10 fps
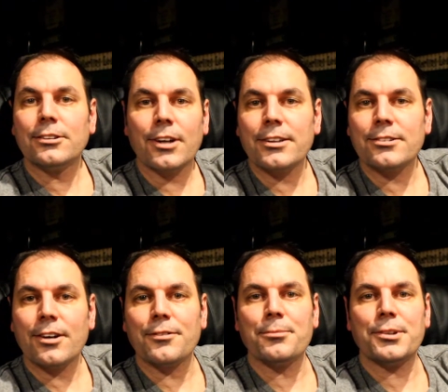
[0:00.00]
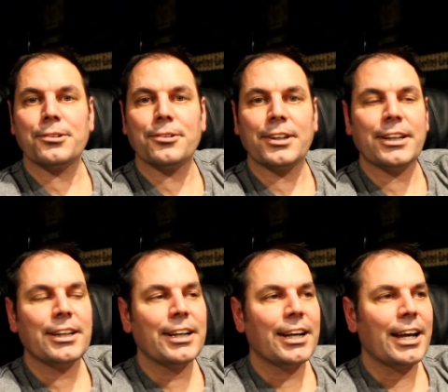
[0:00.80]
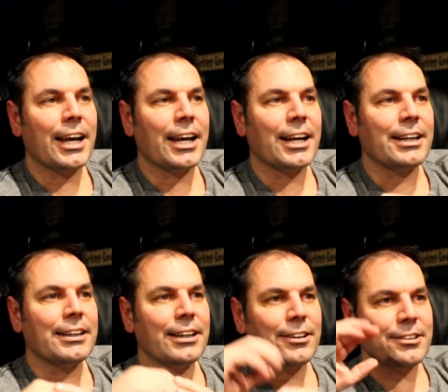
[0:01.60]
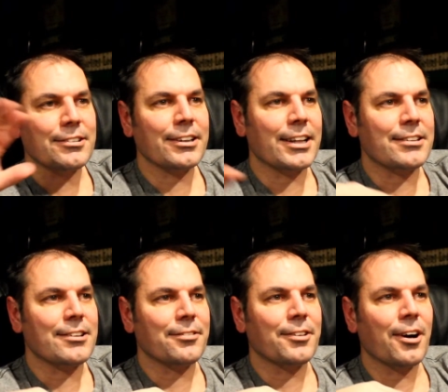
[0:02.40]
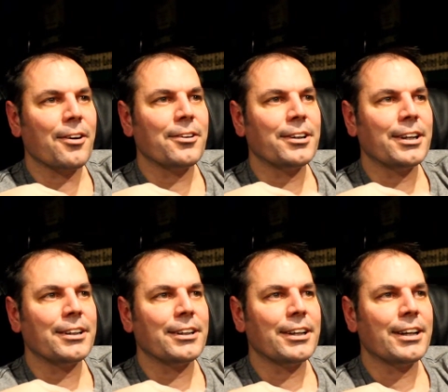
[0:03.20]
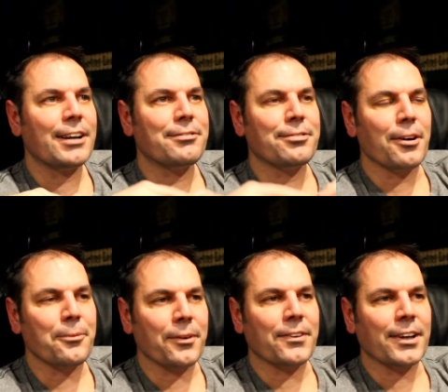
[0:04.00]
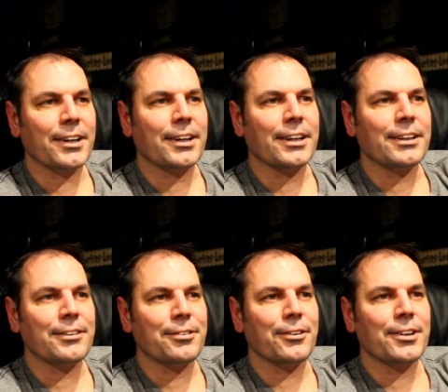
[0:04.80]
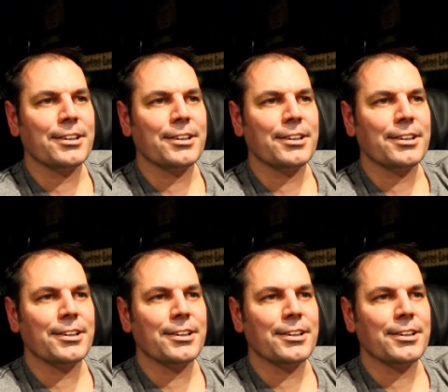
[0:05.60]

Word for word: trying to solve a mystery. And you know, you just let that stuff go and, and, and have fun with it. And if you're